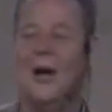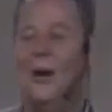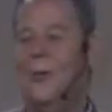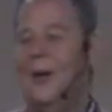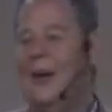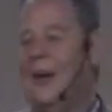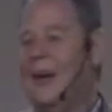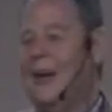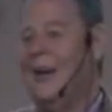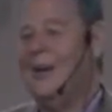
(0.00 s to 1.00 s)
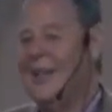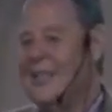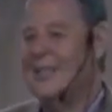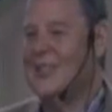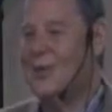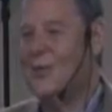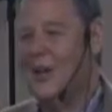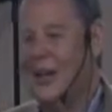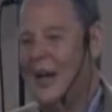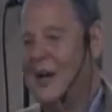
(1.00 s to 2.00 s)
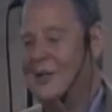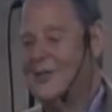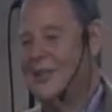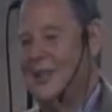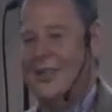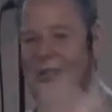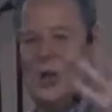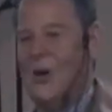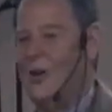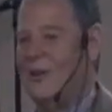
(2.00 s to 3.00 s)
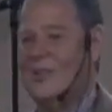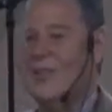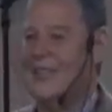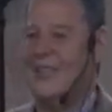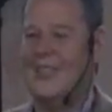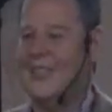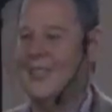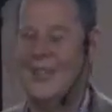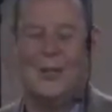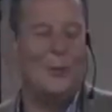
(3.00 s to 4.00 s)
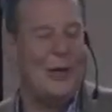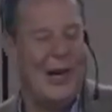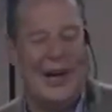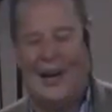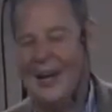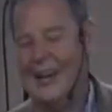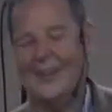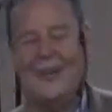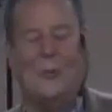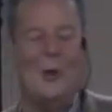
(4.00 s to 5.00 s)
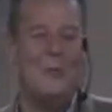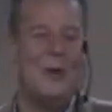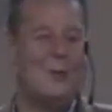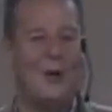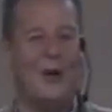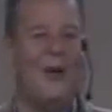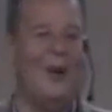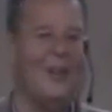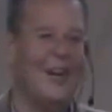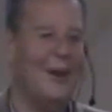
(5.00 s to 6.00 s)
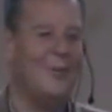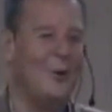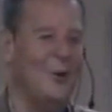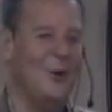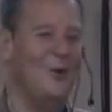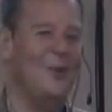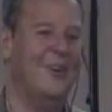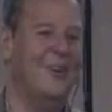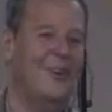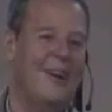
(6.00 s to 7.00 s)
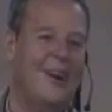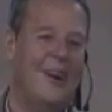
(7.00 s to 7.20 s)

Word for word: And so, uh, as the story goes, uh, Charles gets to Sleepy Eye, I don't know, maybe 3 o'clock in the afternoon,